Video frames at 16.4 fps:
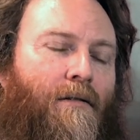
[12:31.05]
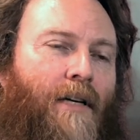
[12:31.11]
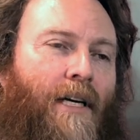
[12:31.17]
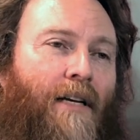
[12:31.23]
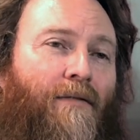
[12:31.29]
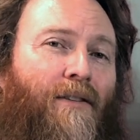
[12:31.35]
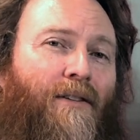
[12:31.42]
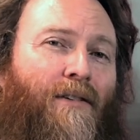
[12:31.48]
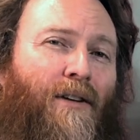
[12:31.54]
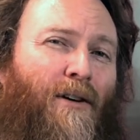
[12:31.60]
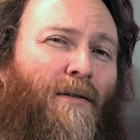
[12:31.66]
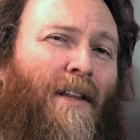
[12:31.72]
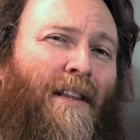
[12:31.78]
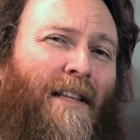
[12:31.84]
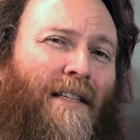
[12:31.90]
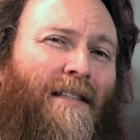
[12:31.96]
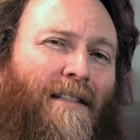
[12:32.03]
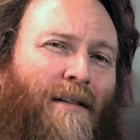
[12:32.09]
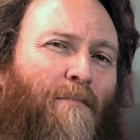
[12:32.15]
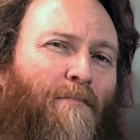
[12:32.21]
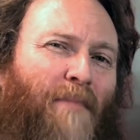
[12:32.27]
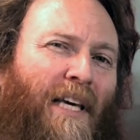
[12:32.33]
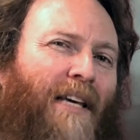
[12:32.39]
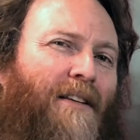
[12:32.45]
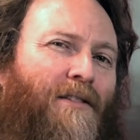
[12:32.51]
And if you know that this is a
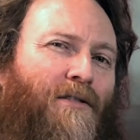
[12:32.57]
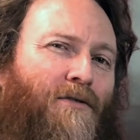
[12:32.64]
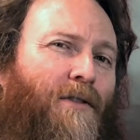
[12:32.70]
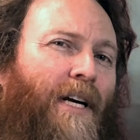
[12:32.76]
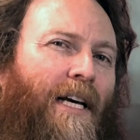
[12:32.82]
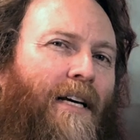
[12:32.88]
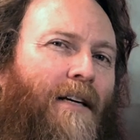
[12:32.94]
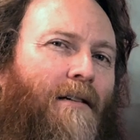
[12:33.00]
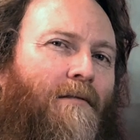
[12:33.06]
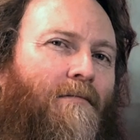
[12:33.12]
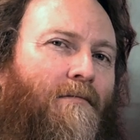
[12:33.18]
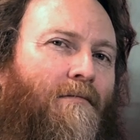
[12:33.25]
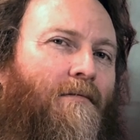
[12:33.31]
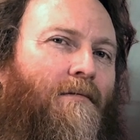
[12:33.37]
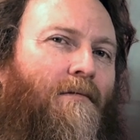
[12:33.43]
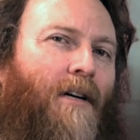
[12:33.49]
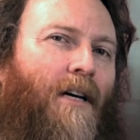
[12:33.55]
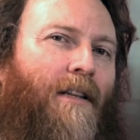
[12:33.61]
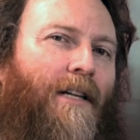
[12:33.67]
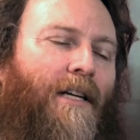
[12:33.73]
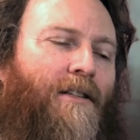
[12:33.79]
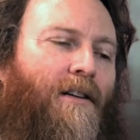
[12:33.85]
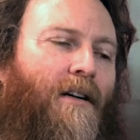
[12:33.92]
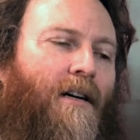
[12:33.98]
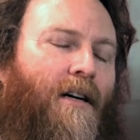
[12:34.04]
B string on
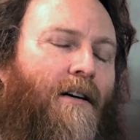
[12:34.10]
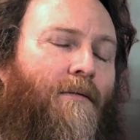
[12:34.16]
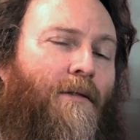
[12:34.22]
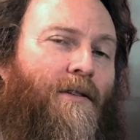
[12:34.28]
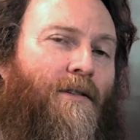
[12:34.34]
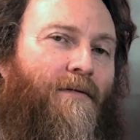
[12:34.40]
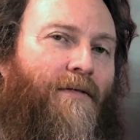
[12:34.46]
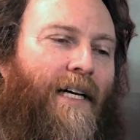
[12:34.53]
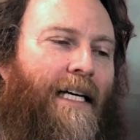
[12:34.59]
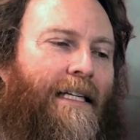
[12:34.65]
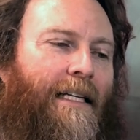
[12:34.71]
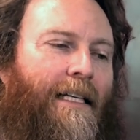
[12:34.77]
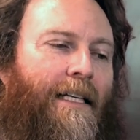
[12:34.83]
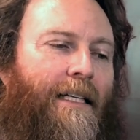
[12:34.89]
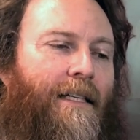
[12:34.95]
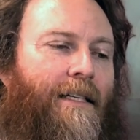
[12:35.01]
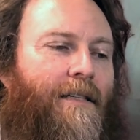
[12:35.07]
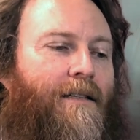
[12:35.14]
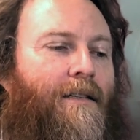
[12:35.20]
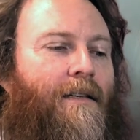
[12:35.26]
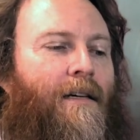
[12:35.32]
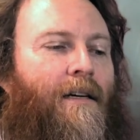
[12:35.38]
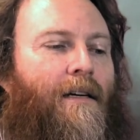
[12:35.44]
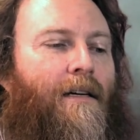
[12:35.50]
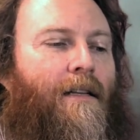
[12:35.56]
the guitar, which in fact it is,